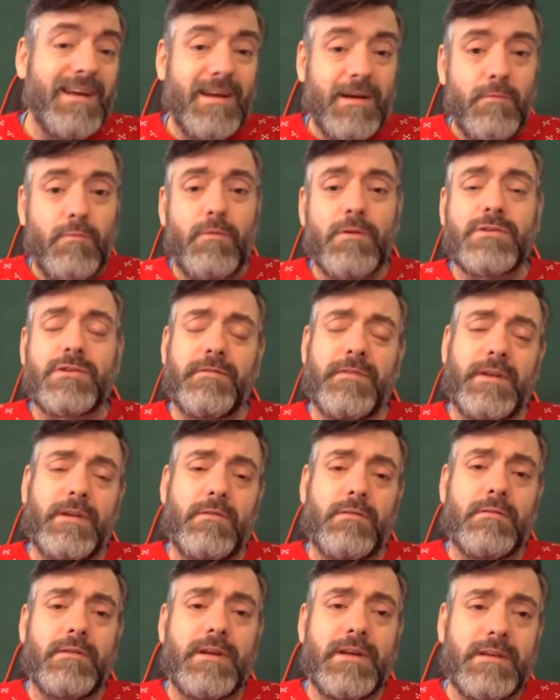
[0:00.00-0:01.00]
watch a
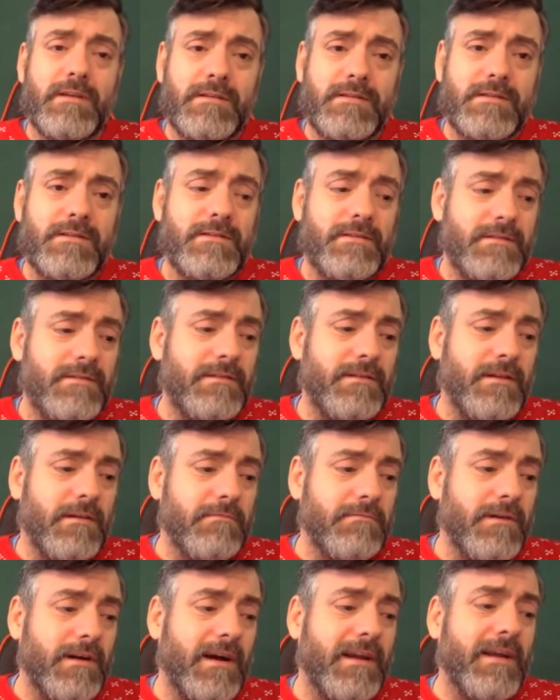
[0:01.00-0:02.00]
video.
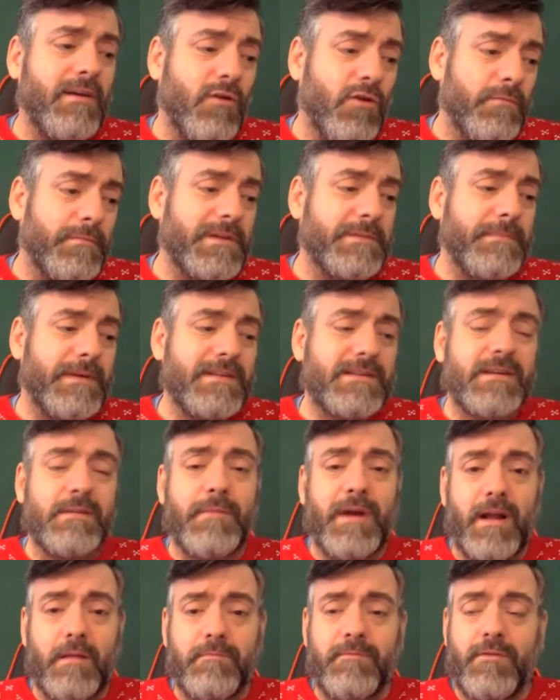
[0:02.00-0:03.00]
And I hope it's been some
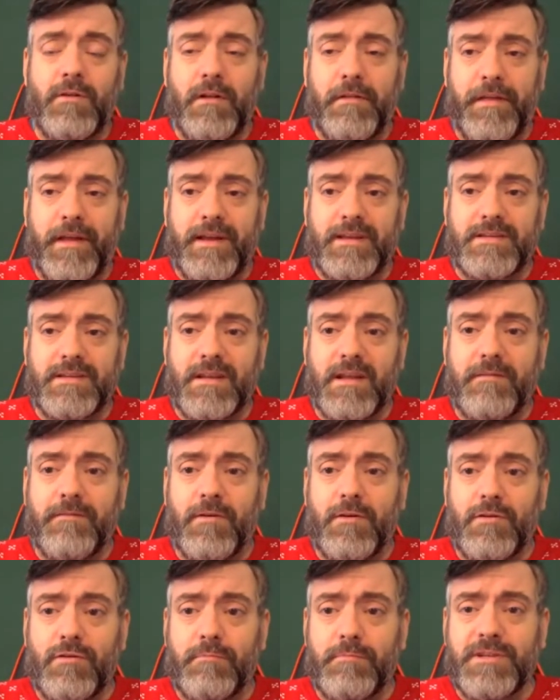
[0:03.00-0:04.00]
helpful things in there
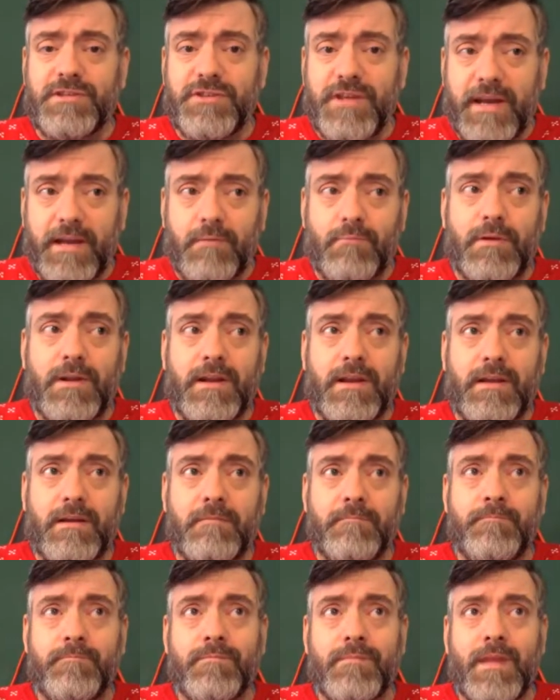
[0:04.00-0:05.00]
for you. But genuinely,
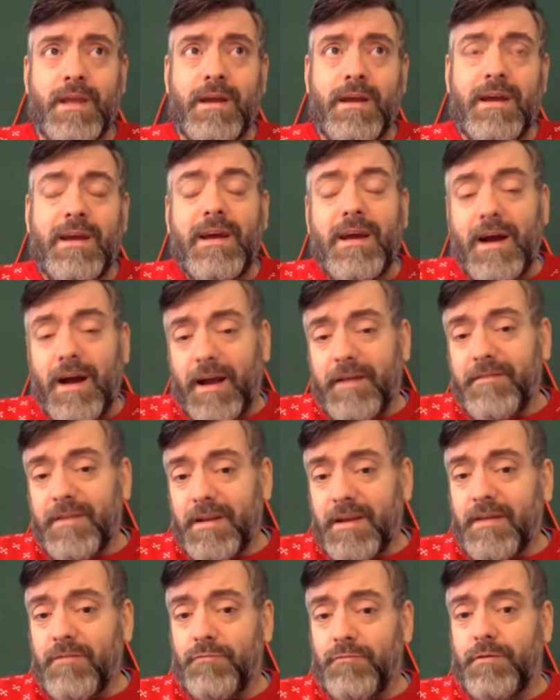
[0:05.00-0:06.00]
I've done
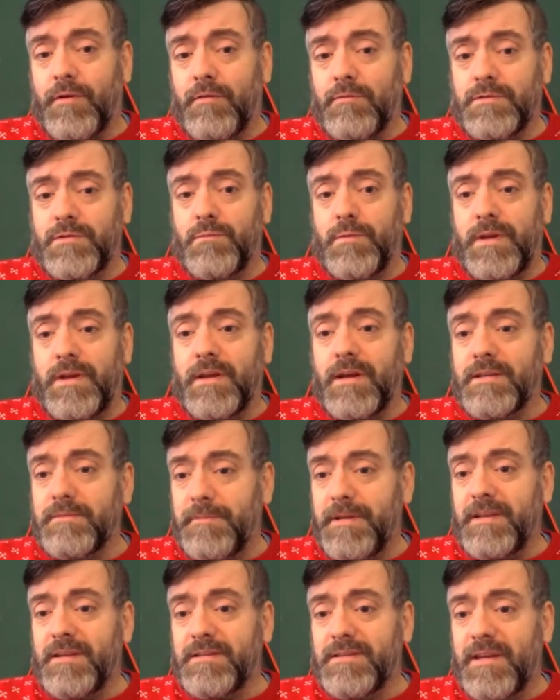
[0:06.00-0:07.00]
100 hours a week. As
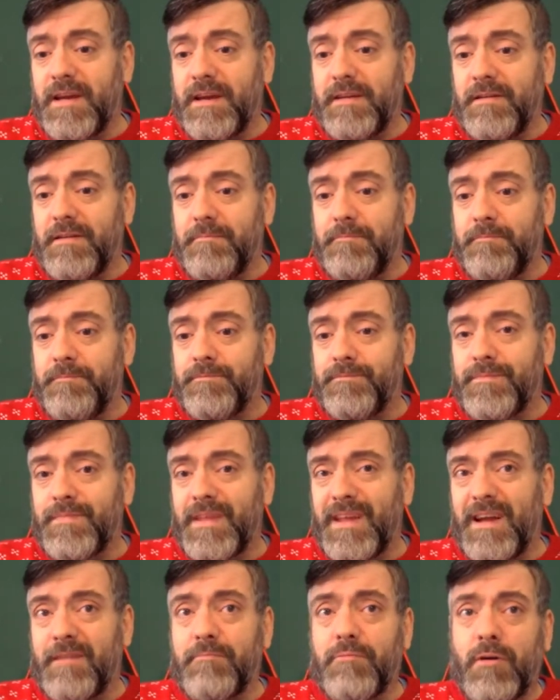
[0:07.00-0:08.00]
Peter said,
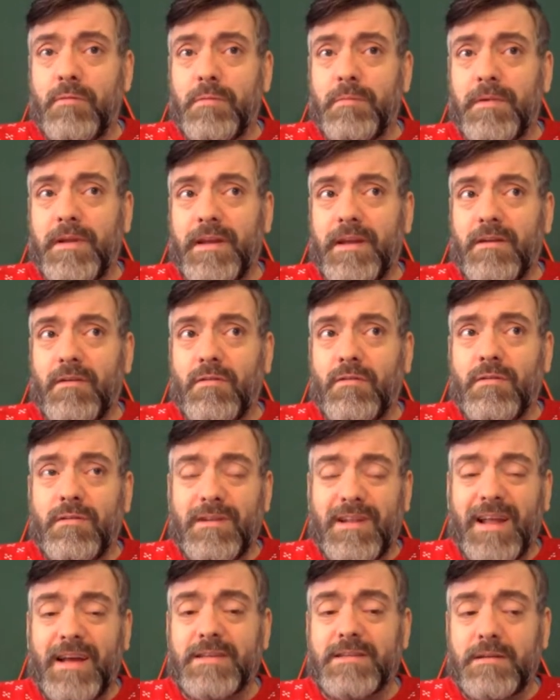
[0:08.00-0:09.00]
I've probably earned
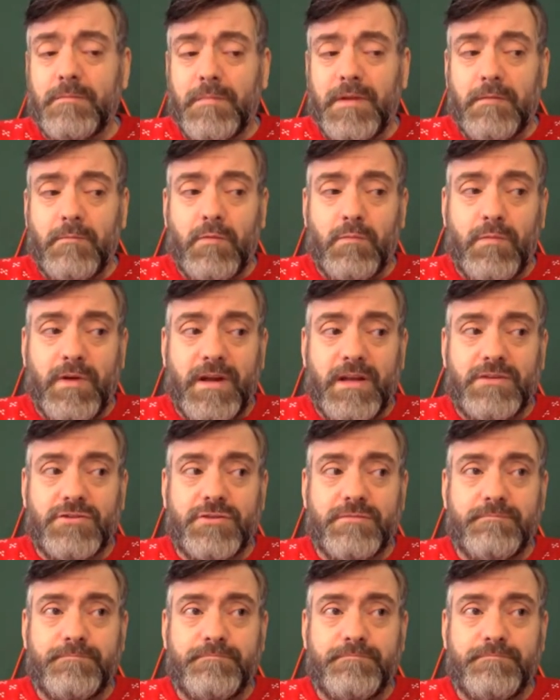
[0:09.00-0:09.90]
less than minimum wage.